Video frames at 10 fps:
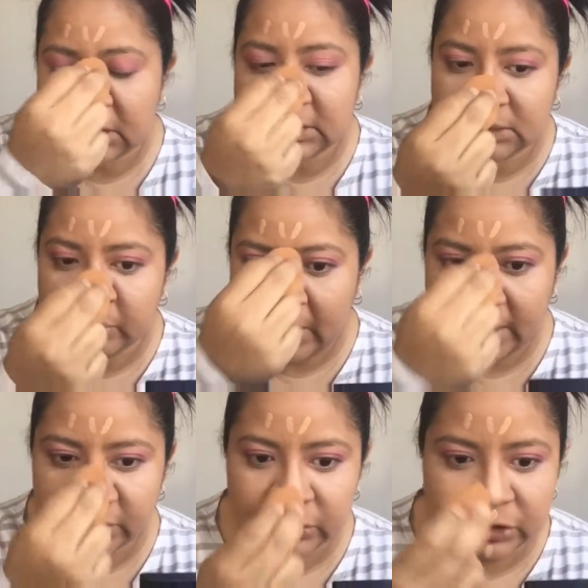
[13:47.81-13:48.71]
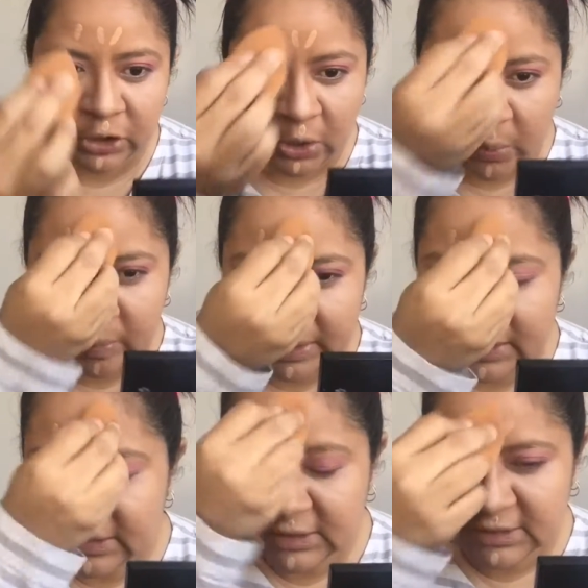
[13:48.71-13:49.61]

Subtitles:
It's a brand new show, but it's